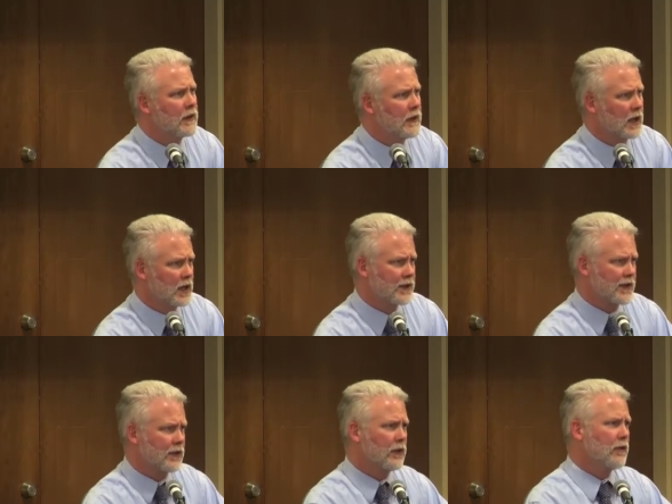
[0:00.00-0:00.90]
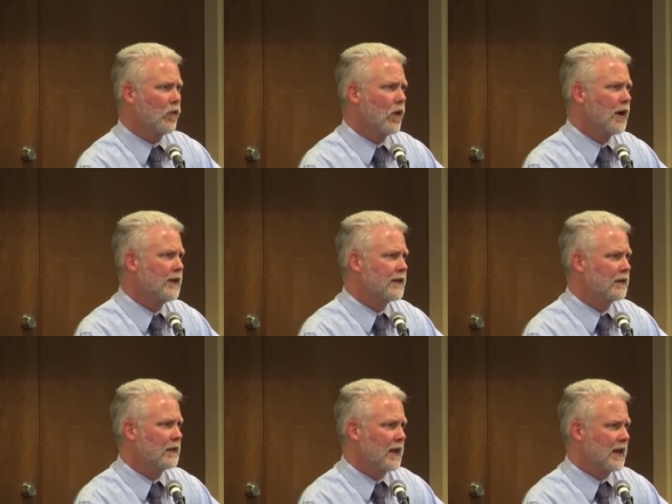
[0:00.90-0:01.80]
the concern
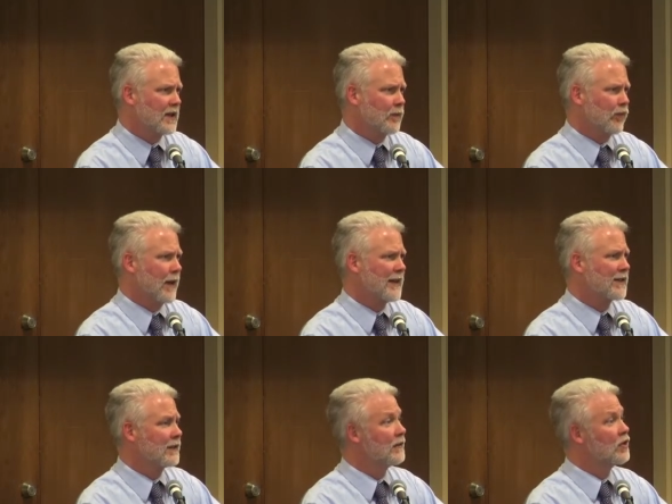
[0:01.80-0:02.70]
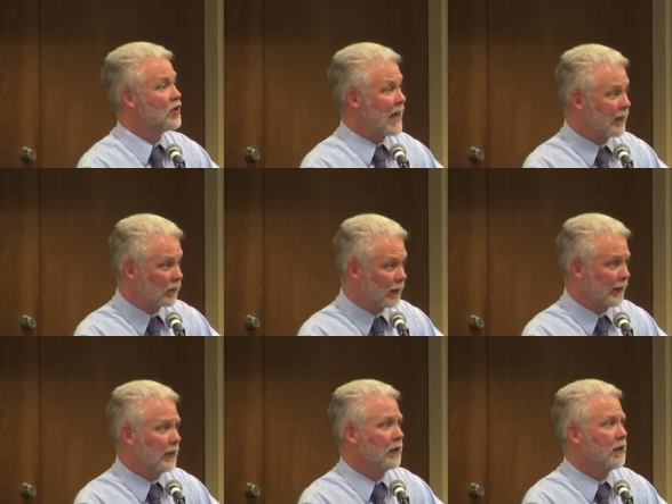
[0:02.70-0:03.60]
was expressed
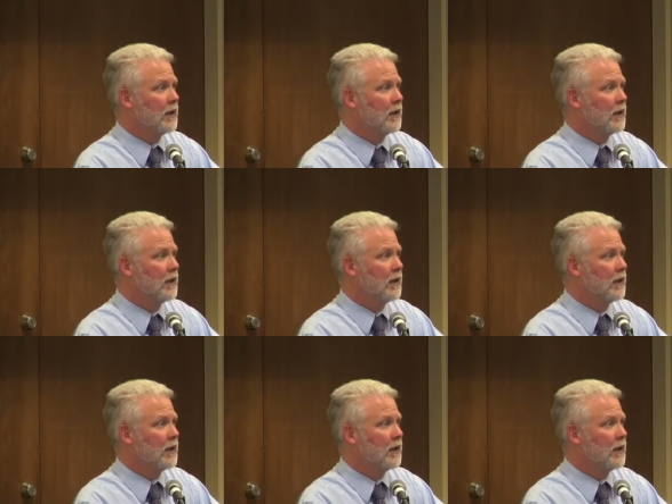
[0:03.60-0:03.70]
generally